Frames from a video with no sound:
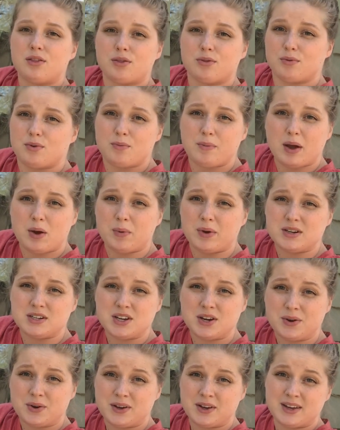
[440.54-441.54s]
through my
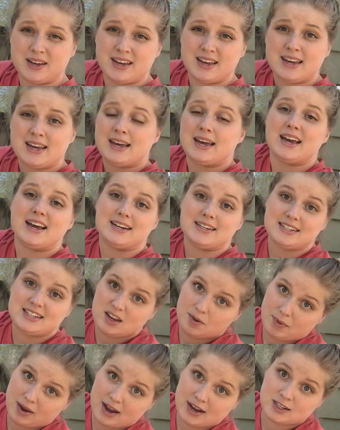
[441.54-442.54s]
window and
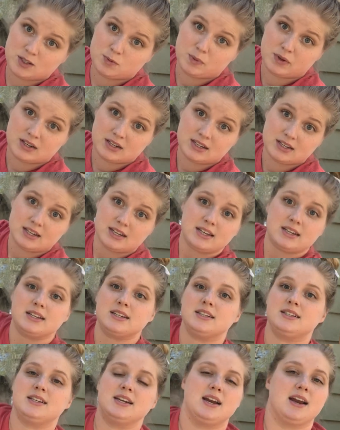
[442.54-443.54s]
see my husband
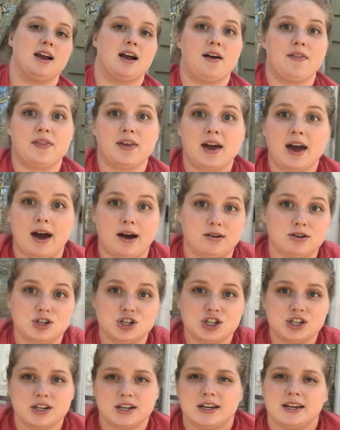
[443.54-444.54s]
sitting on the
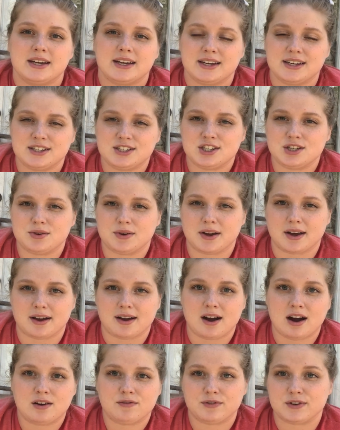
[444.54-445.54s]
couch. He's doing a
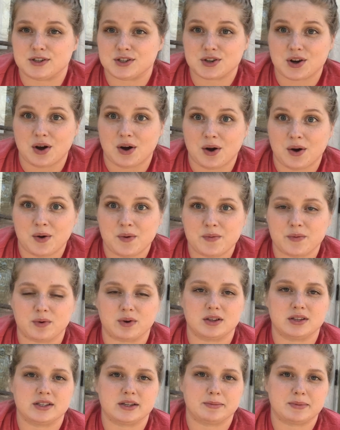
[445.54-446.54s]
conference call
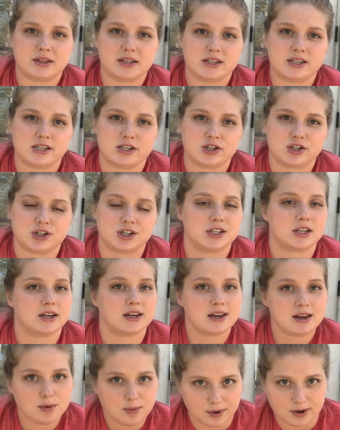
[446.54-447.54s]
with some of the teachers that
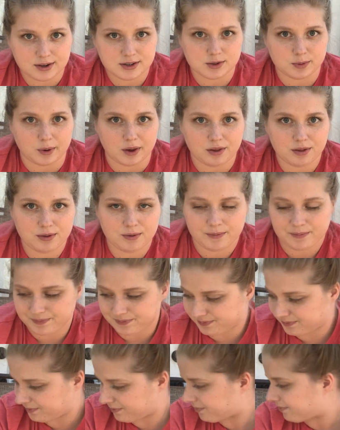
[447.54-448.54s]
he works with.
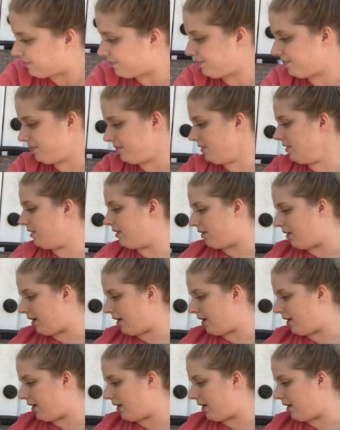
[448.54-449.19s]
All